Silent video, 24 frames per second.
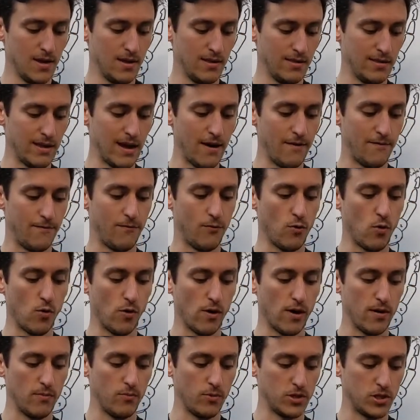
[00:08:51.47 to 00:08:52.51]
that
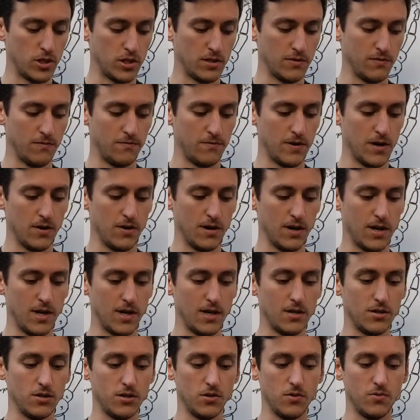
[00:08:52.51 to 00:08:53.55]
forearm, which is a very
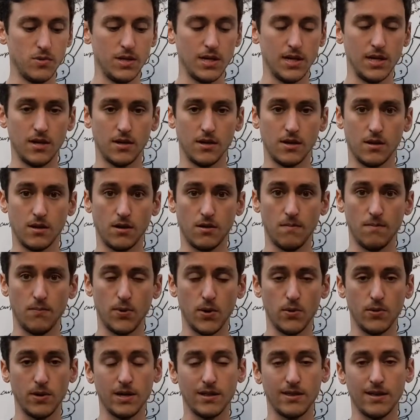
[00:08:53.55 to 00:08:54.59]
unique
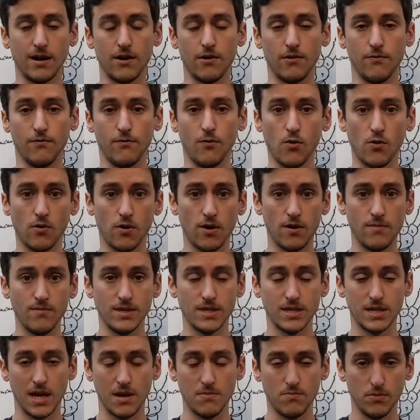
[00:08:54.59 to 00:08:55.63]
component that our forearm
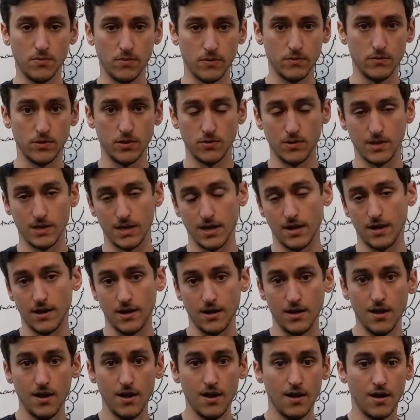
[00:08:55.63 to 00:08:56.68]
is capable of doing that.